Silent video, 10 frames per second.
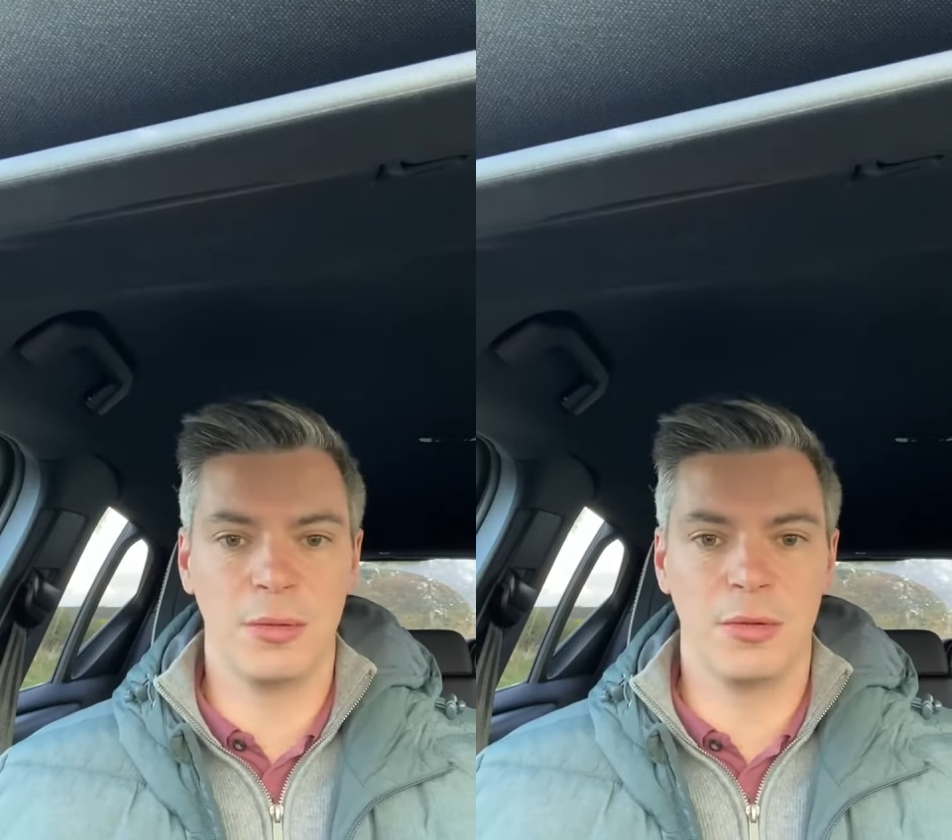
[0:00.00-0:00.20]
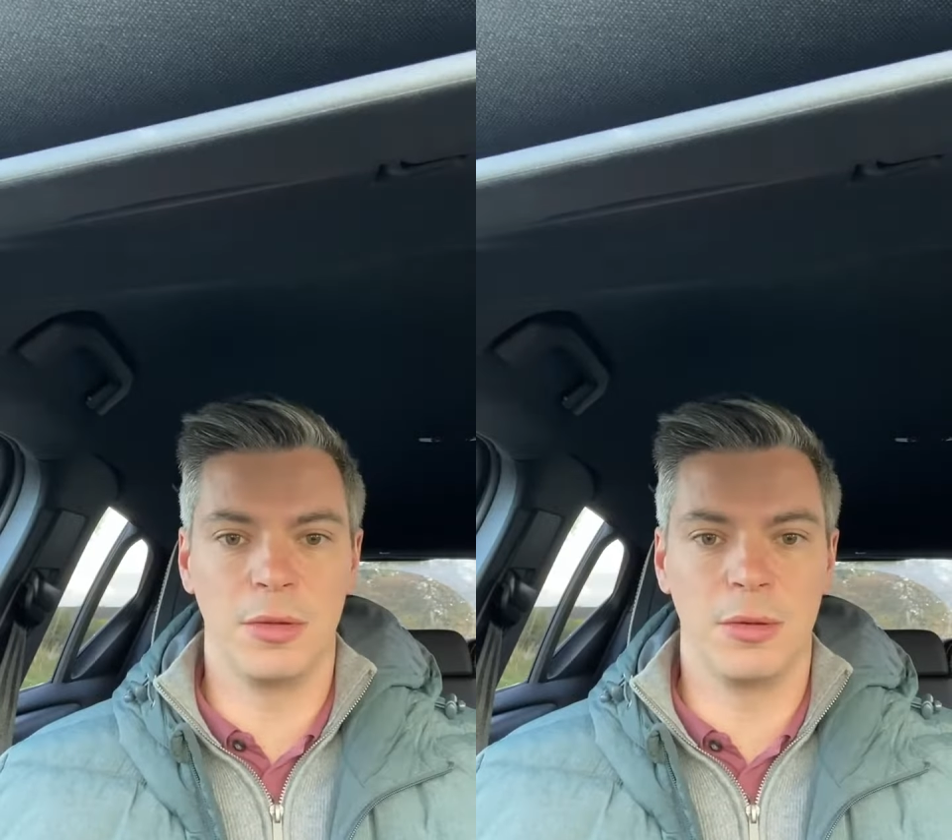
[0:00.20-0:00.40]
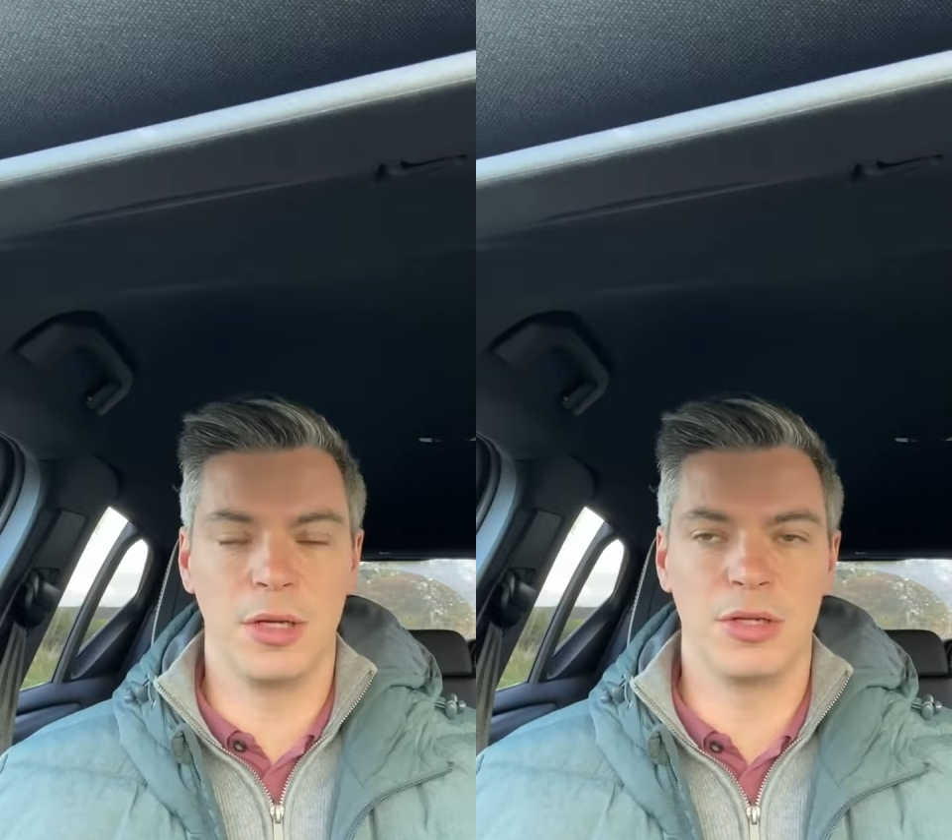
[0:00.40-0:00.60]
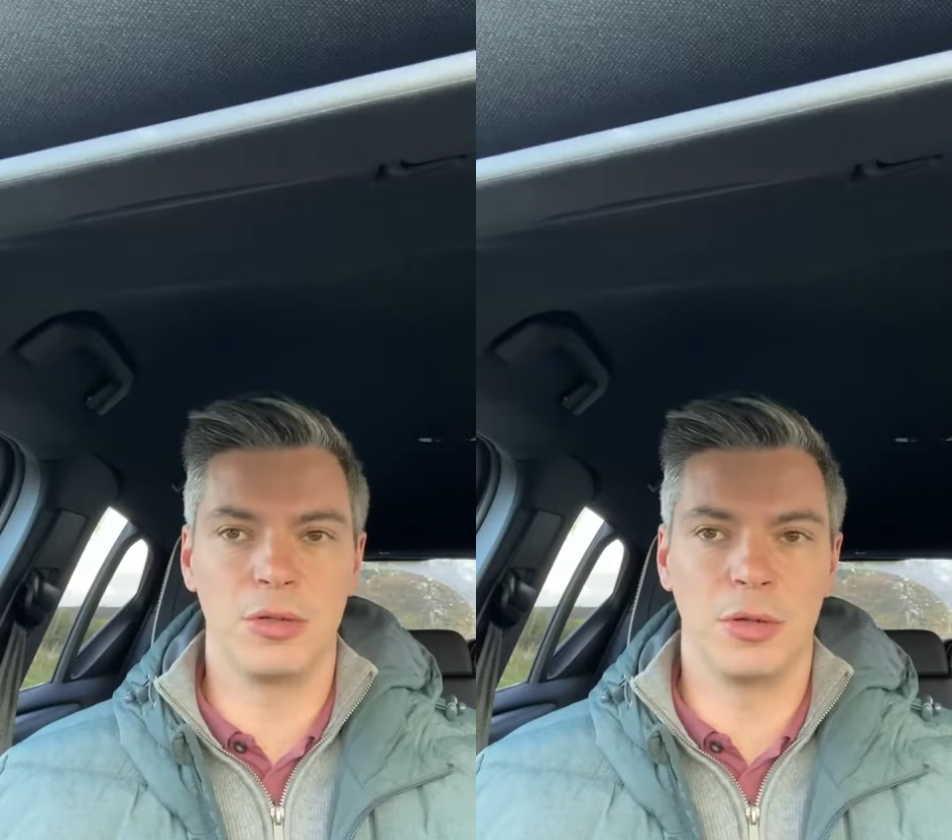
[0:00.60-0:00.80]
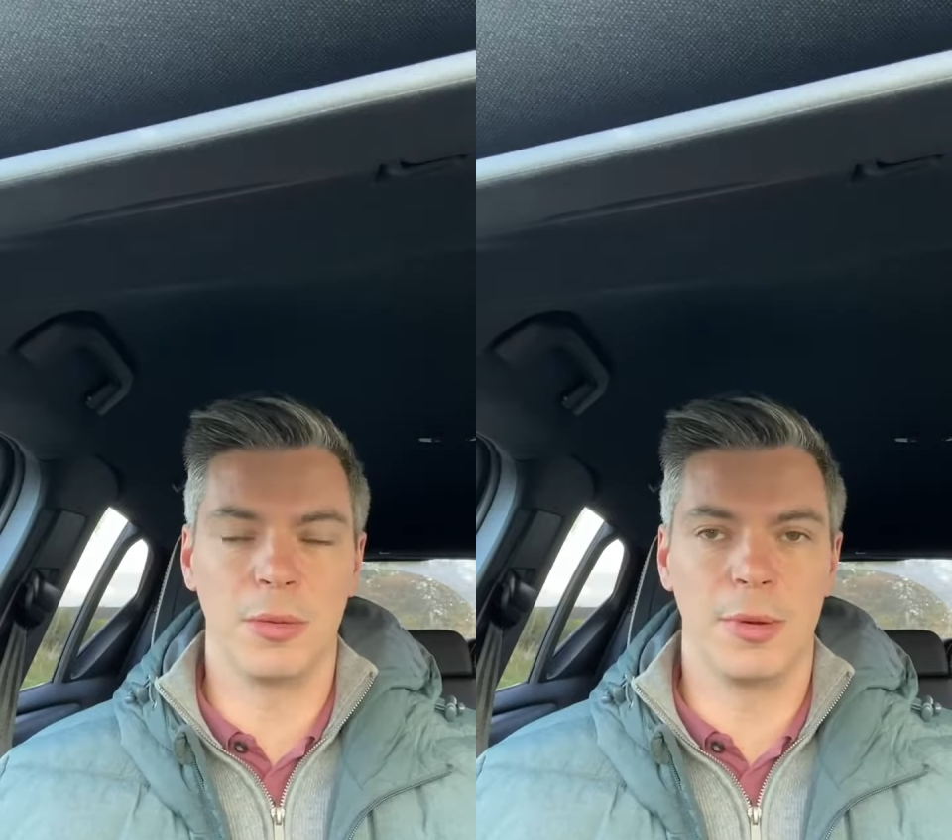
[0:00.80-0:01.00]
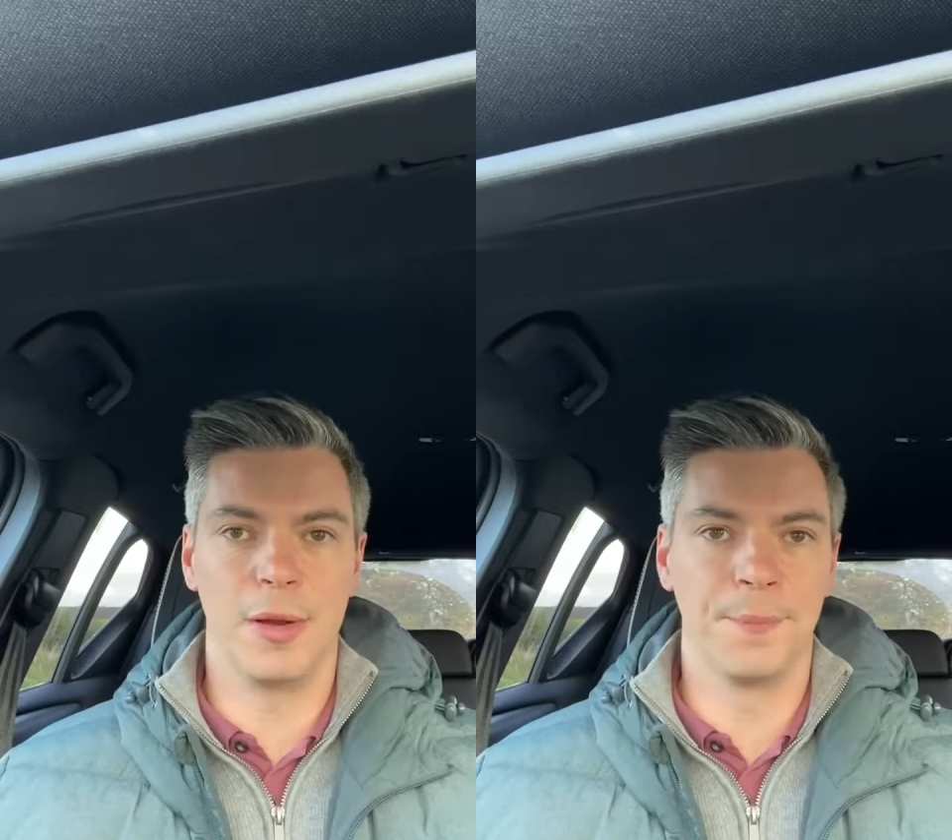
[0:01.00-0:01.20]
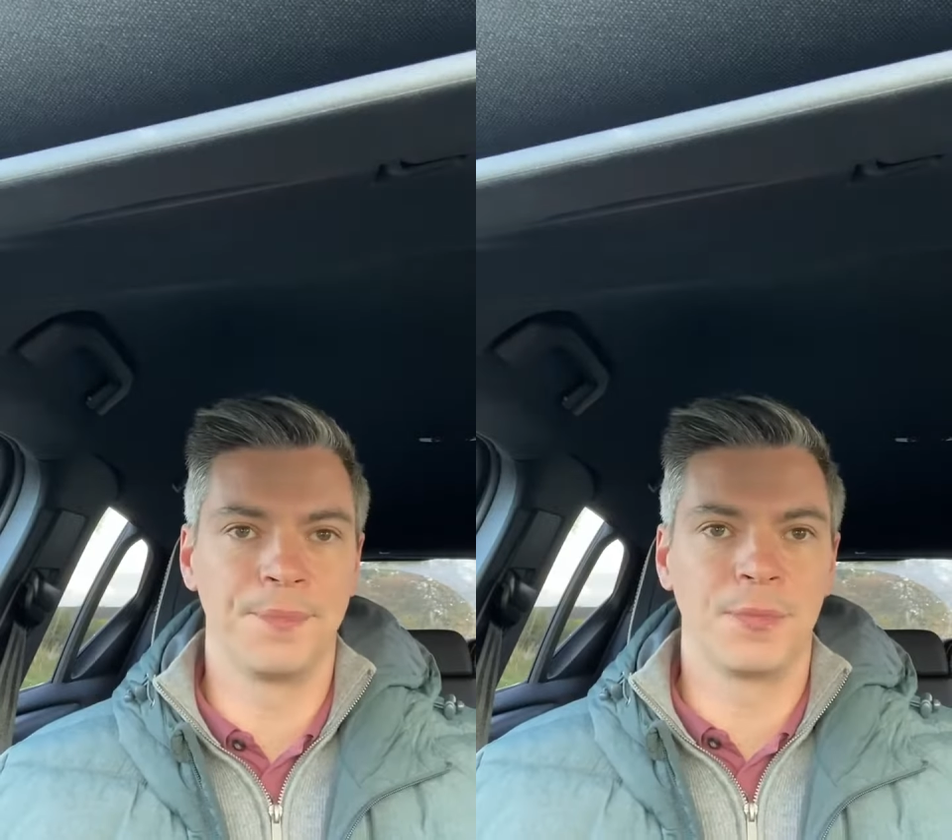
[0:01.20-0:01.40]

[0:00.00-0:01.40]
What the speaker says: with you and talk about